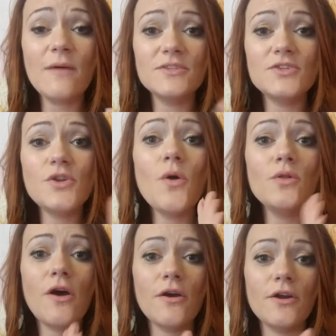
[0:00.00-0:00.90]
was no
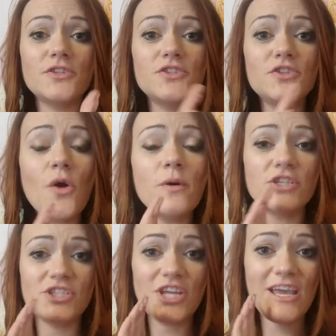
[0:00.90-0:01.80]
longer so
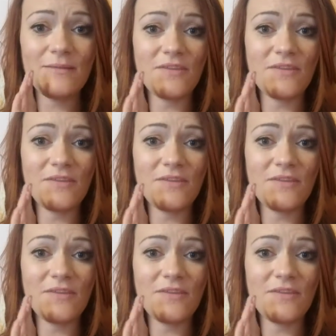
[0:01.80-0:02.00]
ashamed